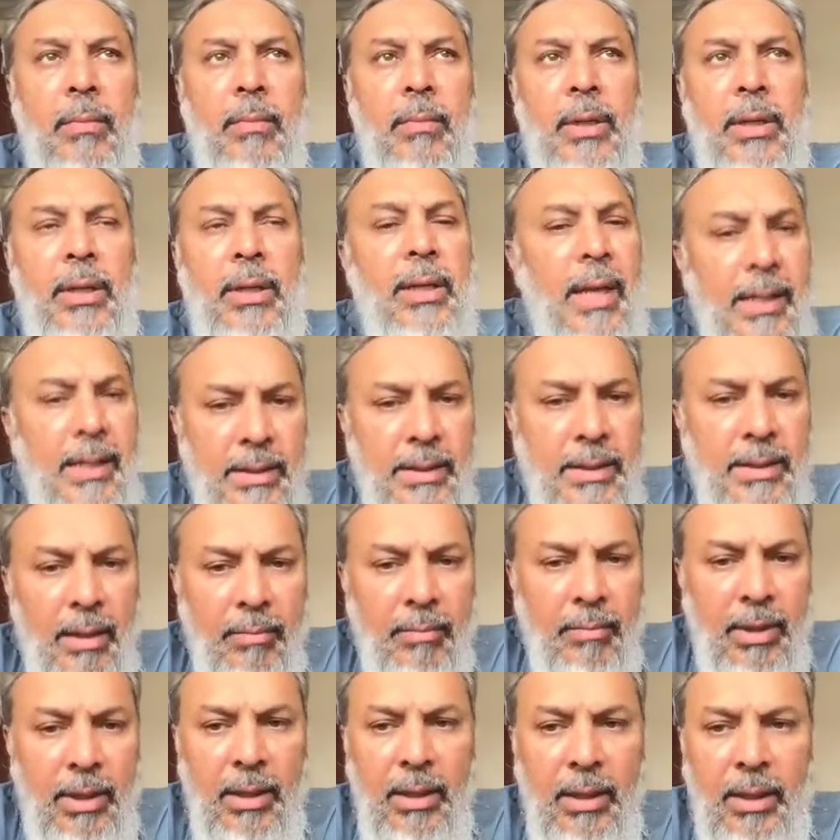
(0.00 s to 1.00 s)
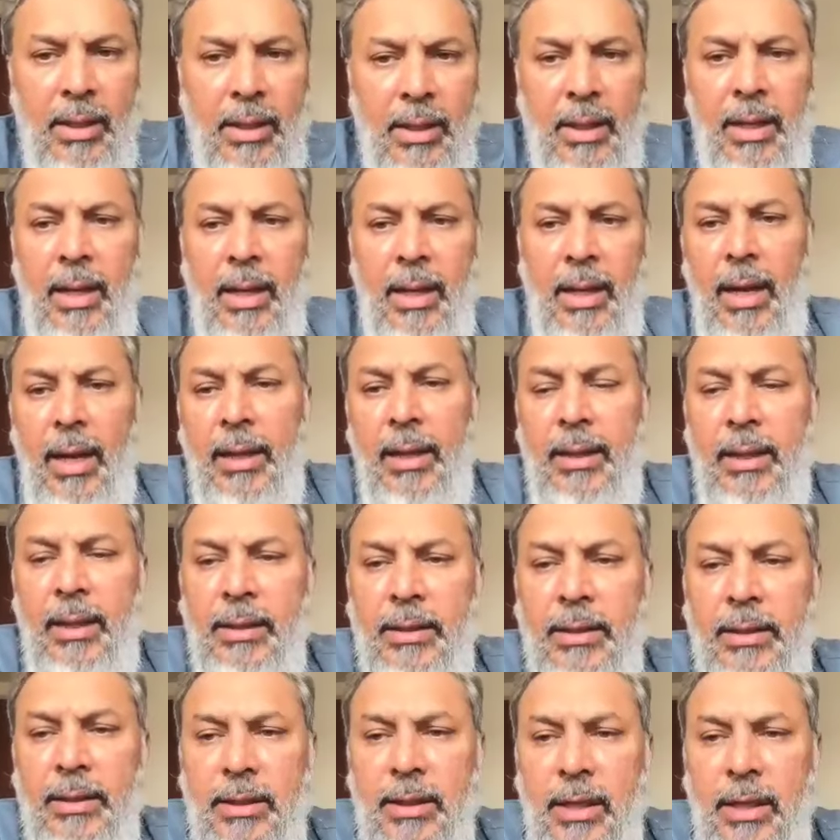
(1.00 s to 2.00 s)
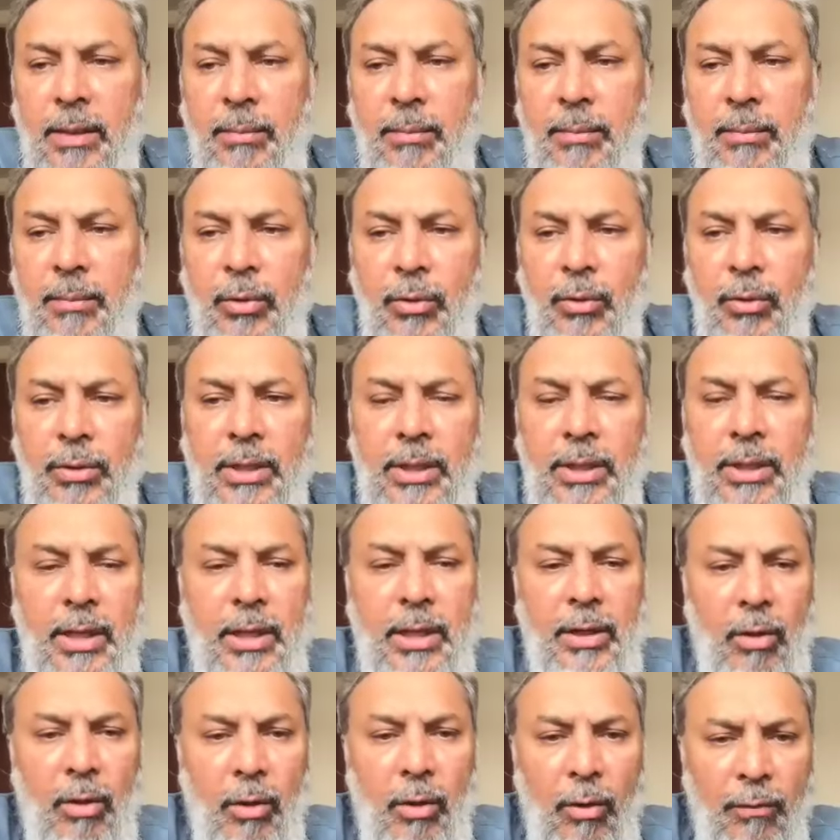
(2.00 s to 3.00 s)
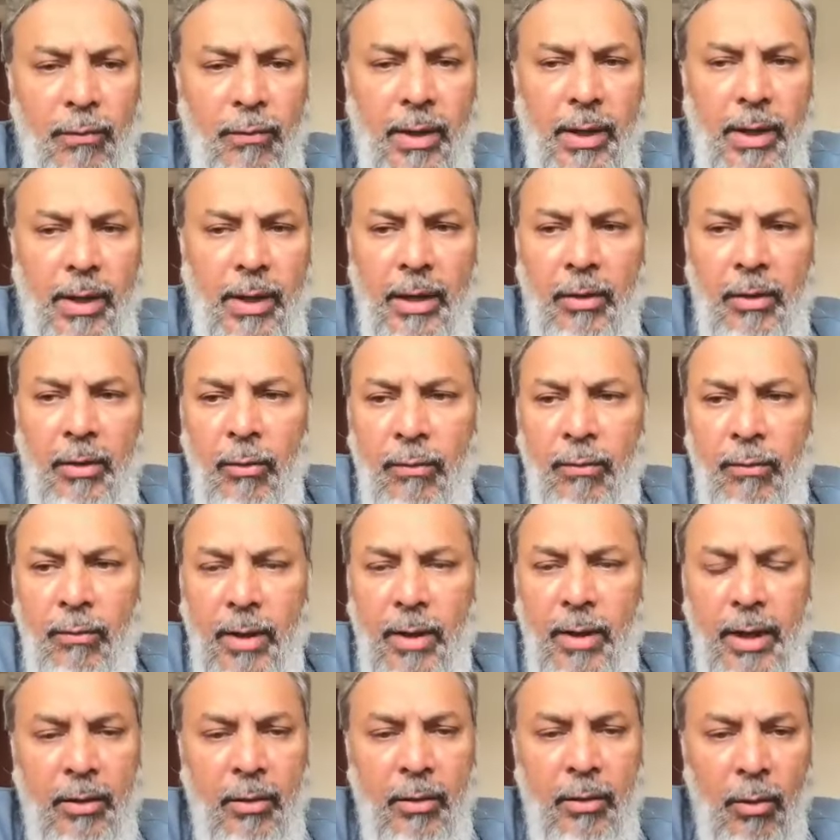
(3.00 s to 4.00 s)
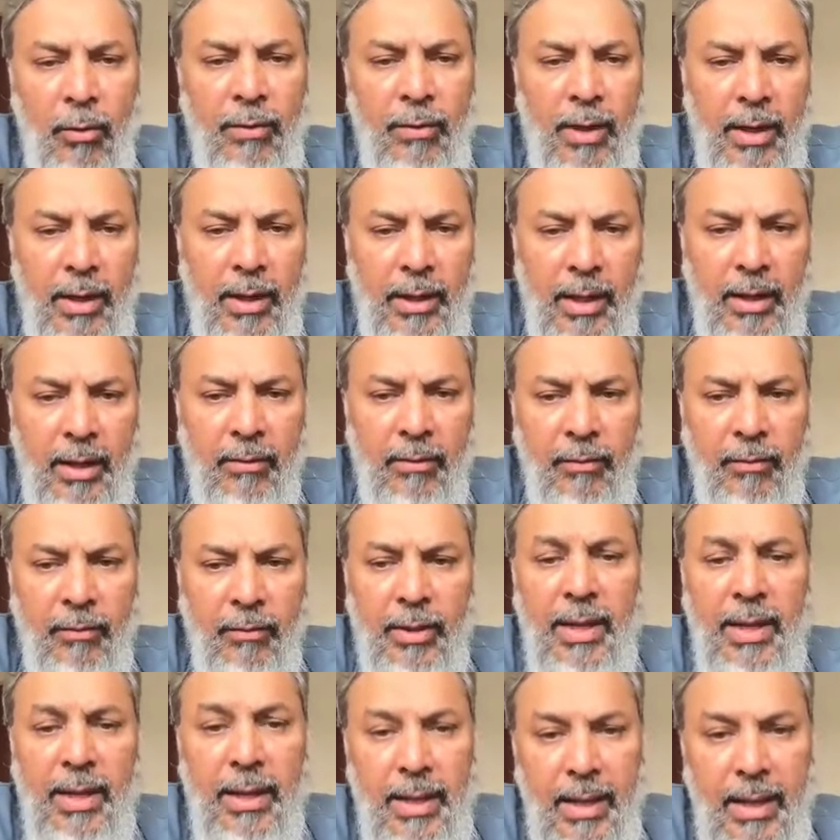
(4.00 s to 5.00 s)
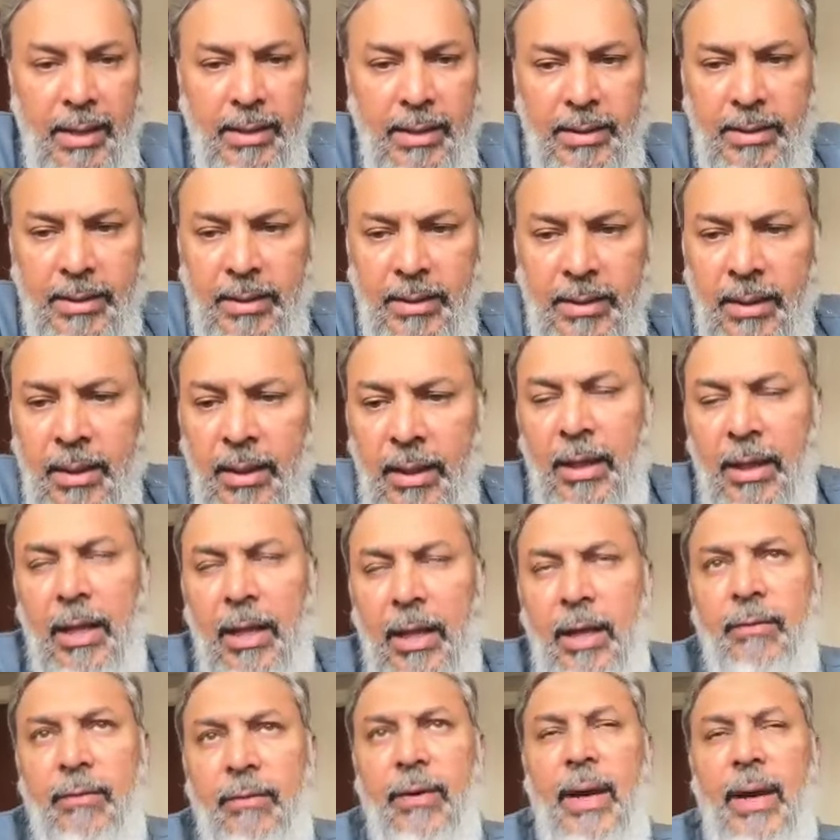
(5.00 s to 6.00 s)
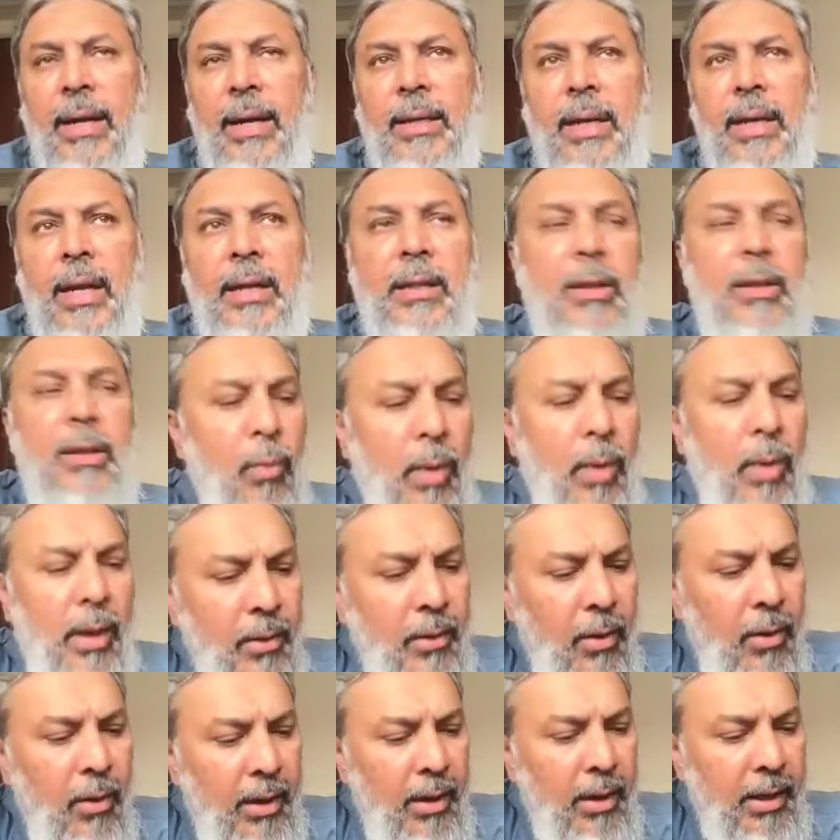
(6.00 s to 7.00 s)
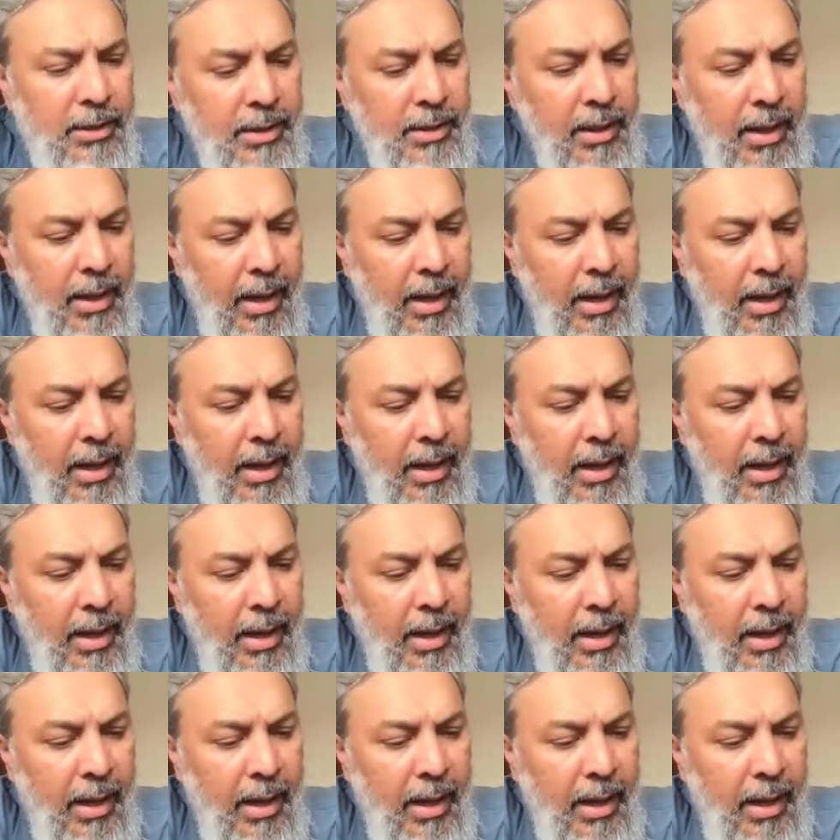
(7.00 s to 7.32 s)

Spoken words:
create something and then just keep using it over and over and over again for decades. In fact, at the one college that